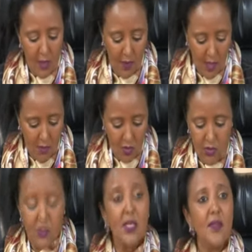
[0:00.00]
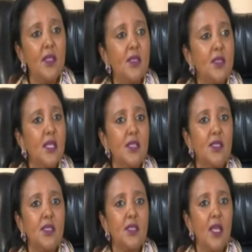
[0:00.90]
But let me also say this,
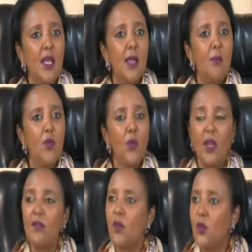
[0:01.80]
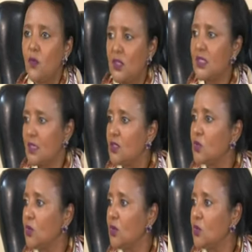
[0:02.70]
that whenever we visit these
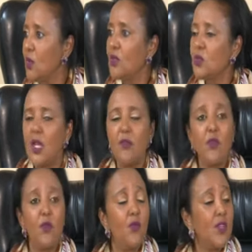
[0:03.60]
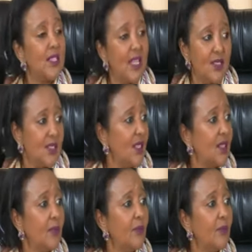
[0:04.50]
schools, we actually have a fantastic